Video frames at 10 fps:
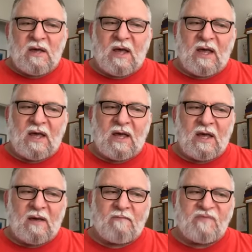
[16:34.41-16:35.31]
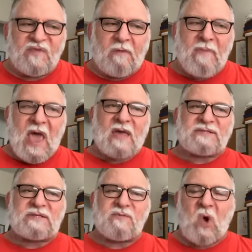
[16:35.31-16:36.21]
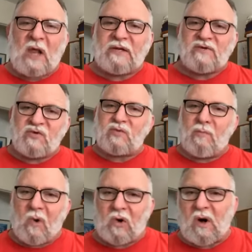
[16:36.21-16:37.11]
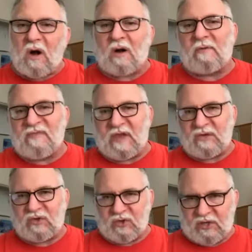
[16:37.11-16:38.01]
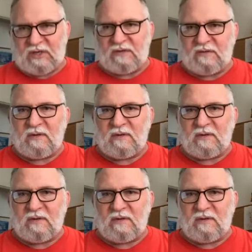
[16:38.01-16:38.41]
the masks probably do more harm than good.